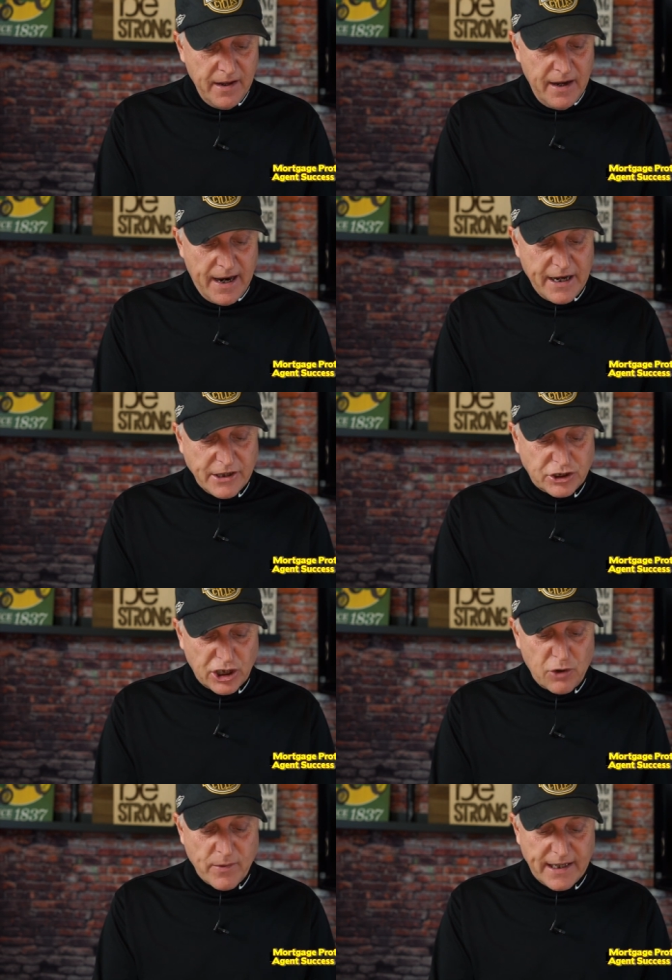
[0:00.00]
I, I
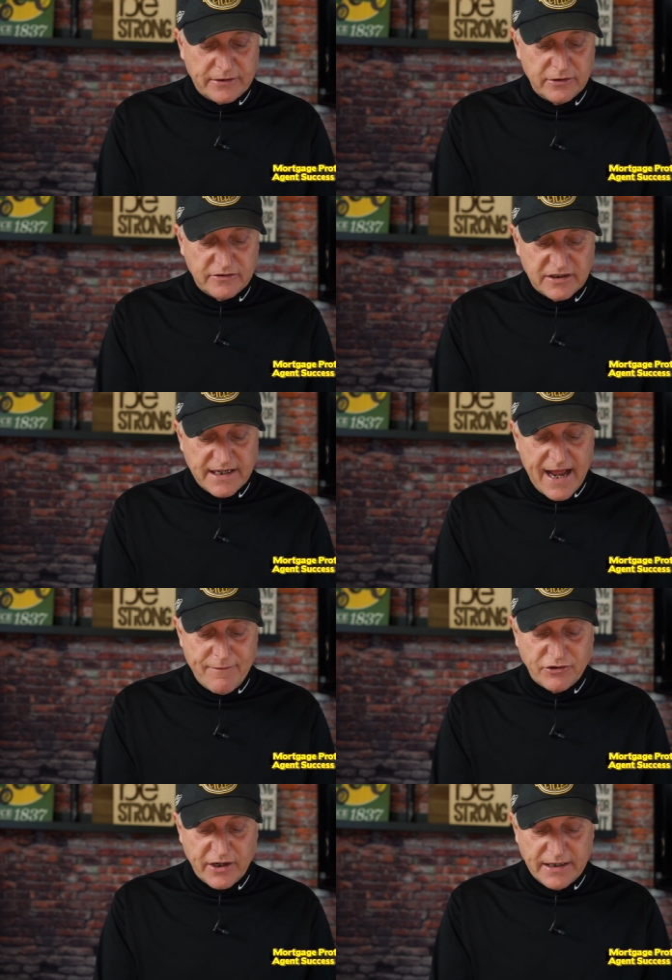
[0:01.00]
sure would like to see an
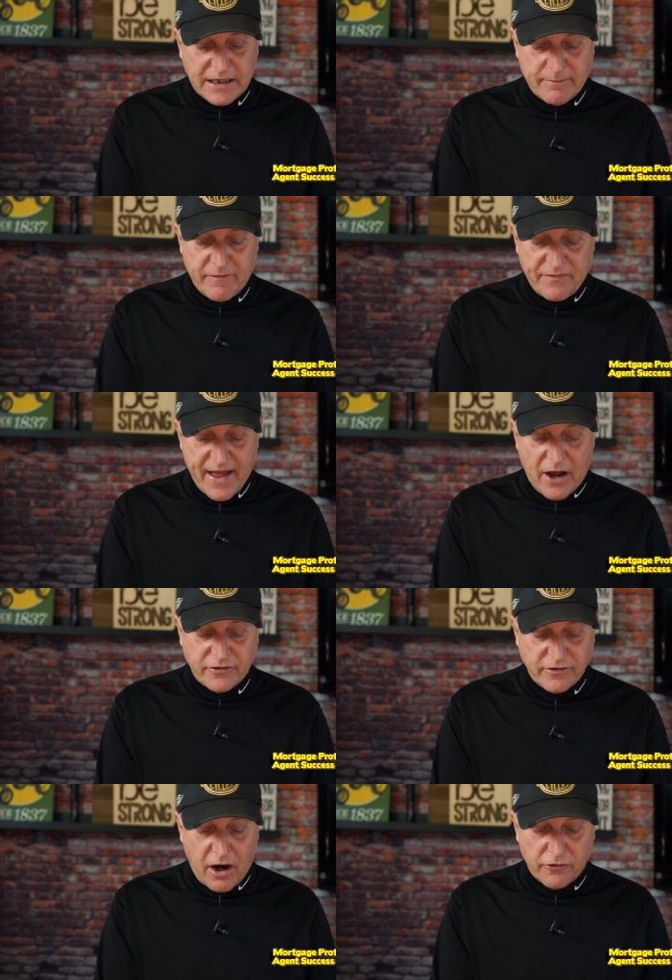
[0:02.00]
average income of
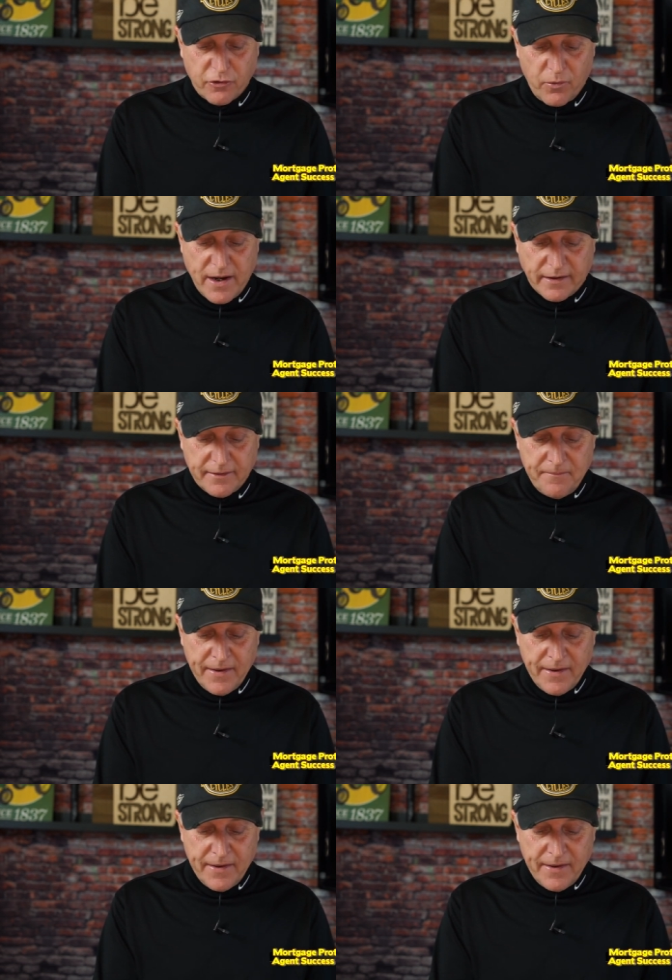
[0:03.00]
$1,000 a week.